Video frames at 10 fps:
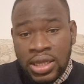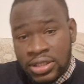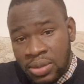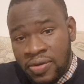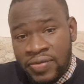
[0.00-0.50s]

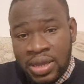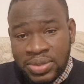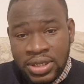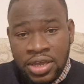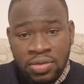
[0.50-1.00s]
Some of them
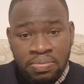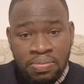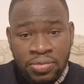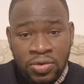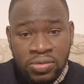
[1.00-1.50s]
say
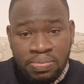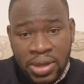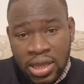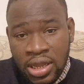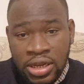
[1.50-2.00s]
you
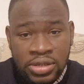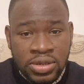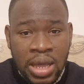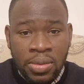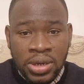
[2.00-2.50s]
pay a
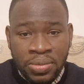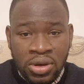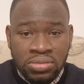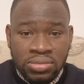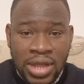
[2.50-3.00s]
little amount,
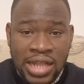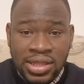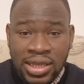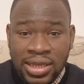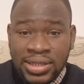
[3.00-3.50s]
but I
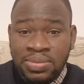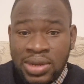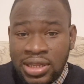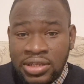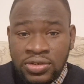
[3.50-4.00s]
think it's
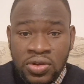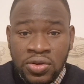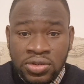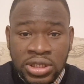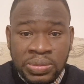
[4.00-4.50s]
better to
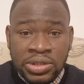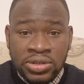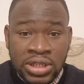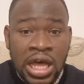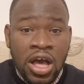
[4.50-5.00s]
go to
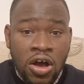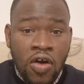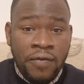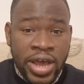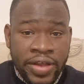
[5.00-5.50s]
hospitals that
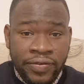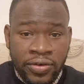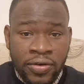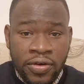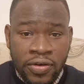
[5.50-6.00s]
offer it
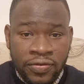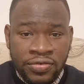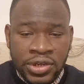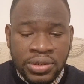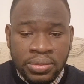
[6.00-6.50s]
for
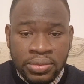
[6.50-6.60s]
free.